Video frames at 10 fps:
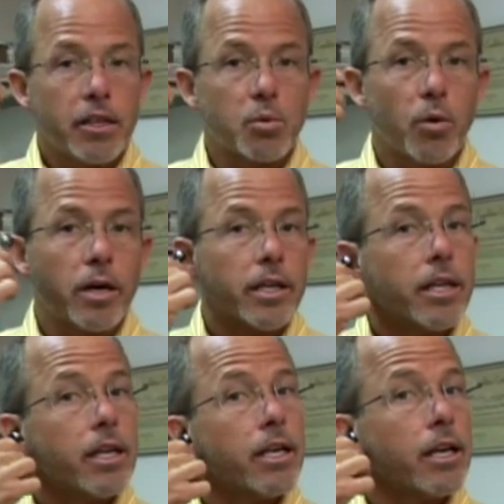This
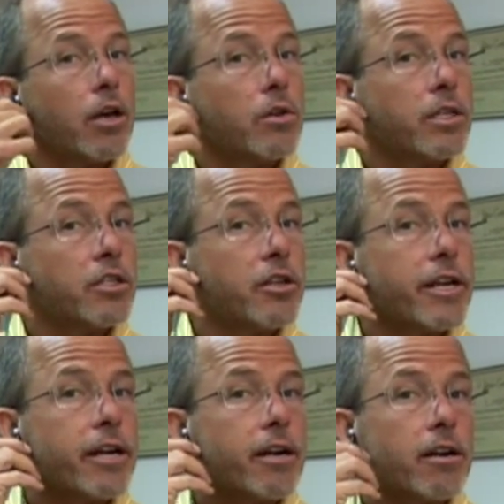one goes
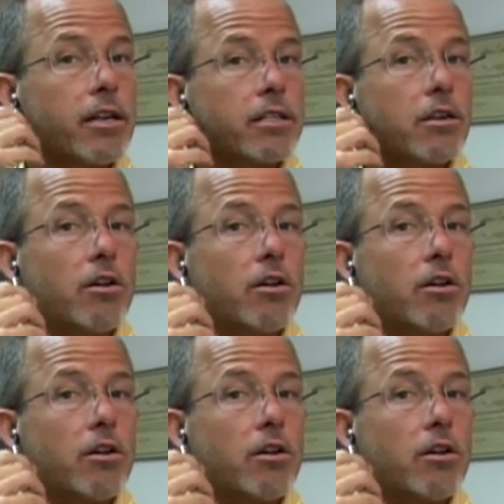into your ear,